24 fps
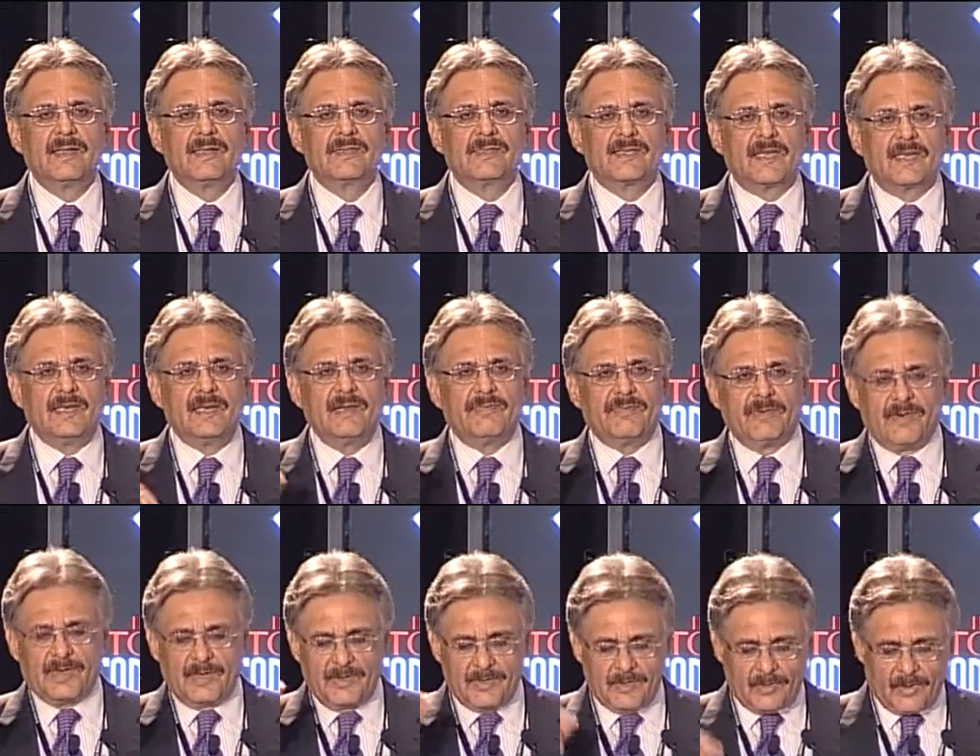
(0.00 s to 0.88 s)

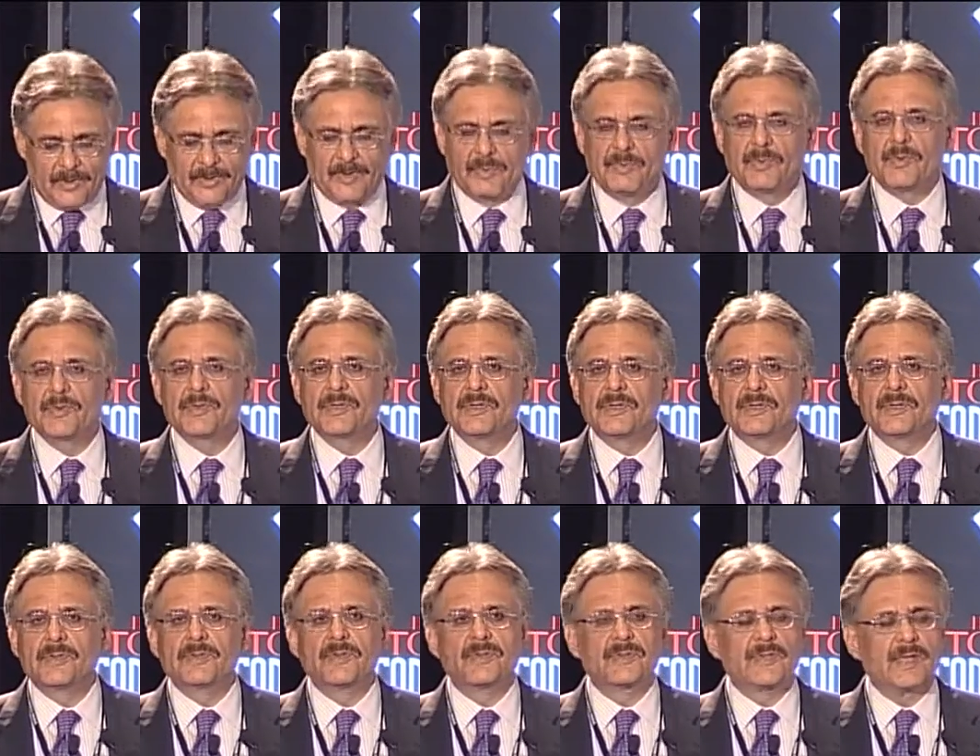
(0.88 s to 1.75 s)
significant contribution
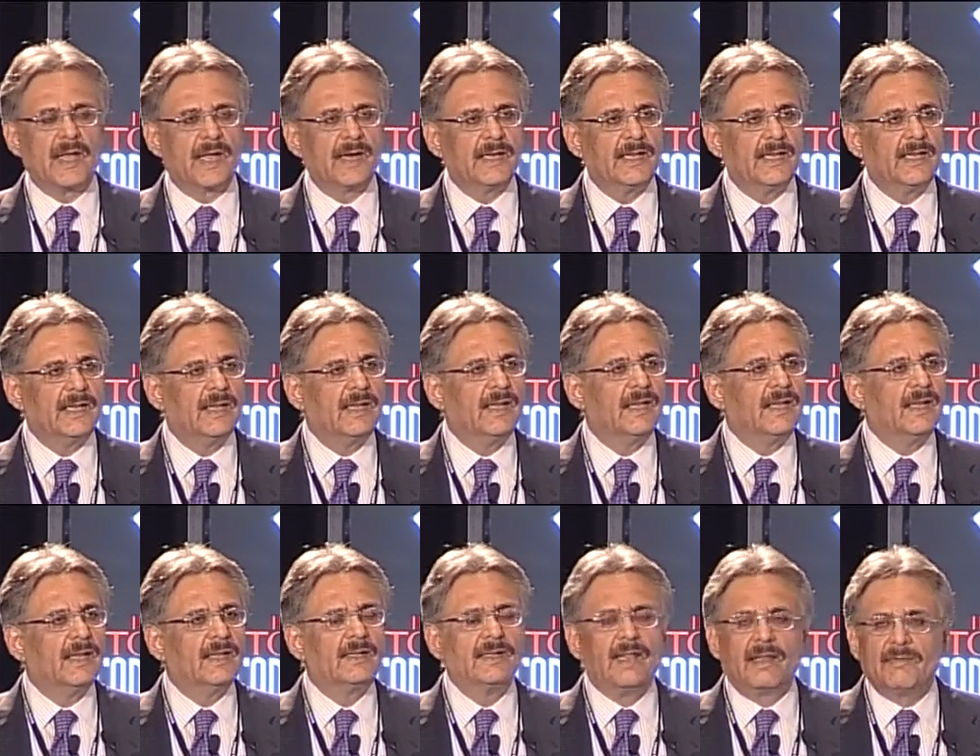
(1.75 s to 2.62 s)
to society,
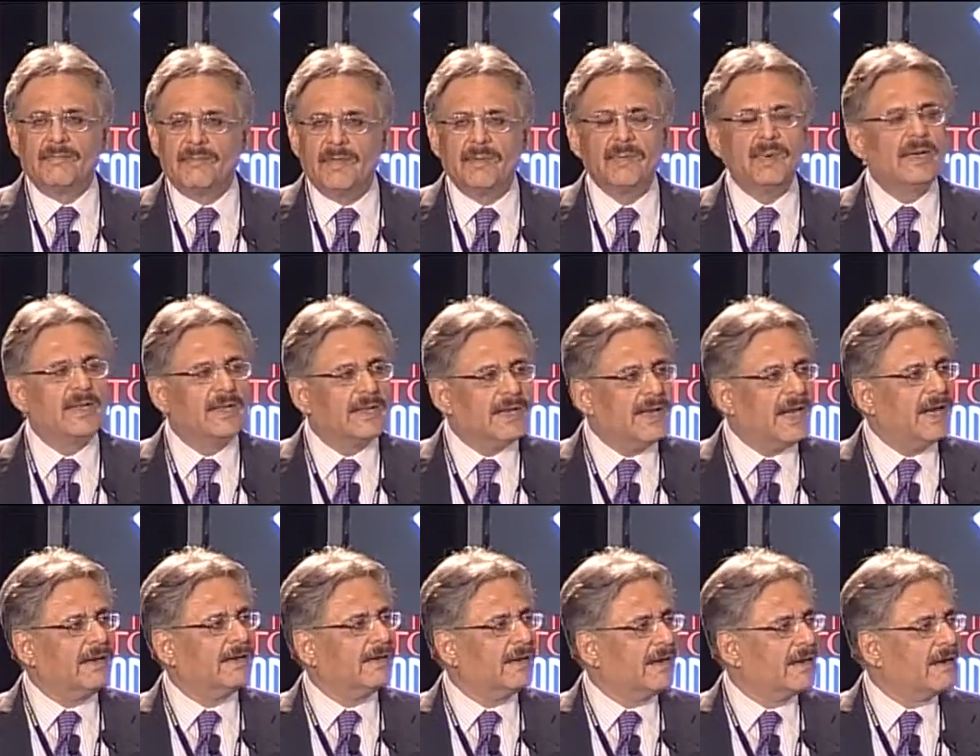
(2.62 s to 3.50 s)
then we will
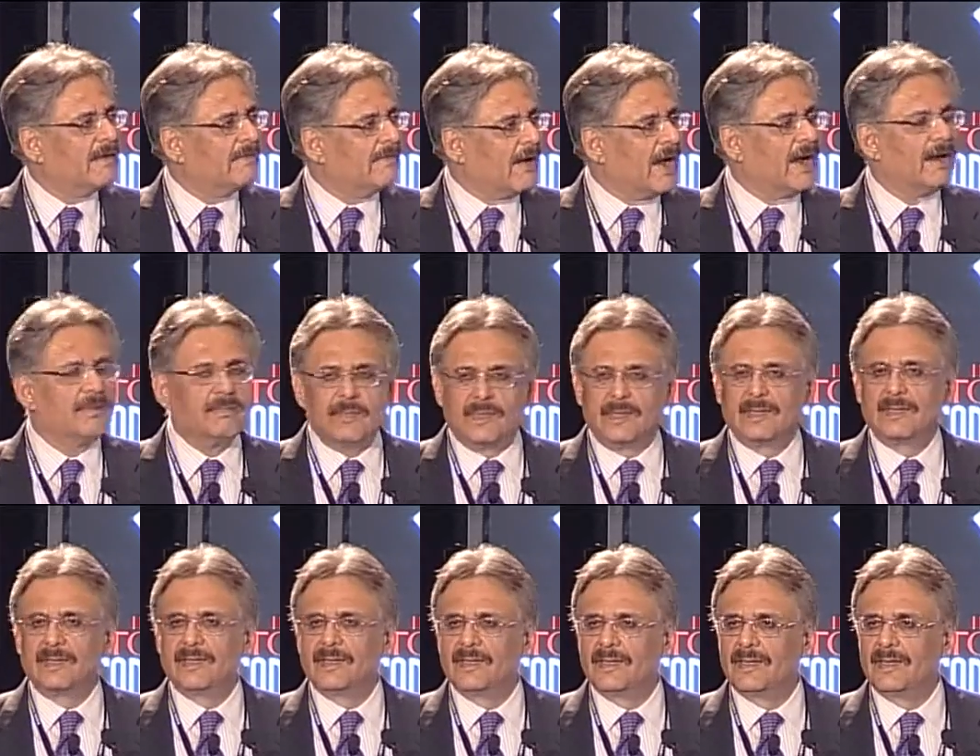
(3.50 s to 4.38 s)
create an environment
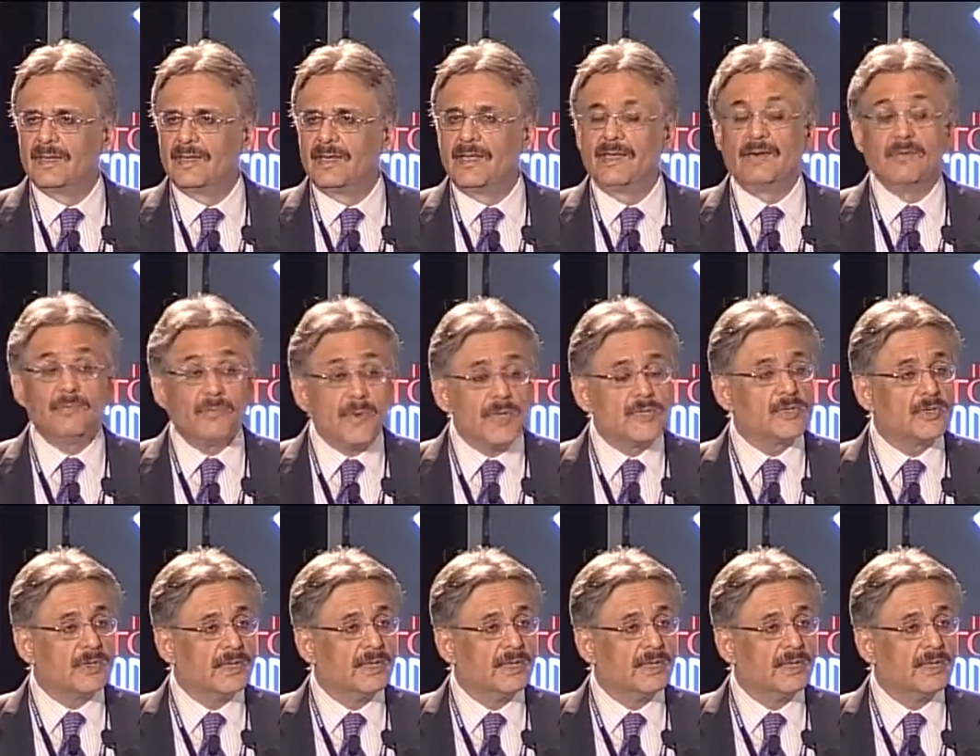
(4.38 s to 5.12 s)
in which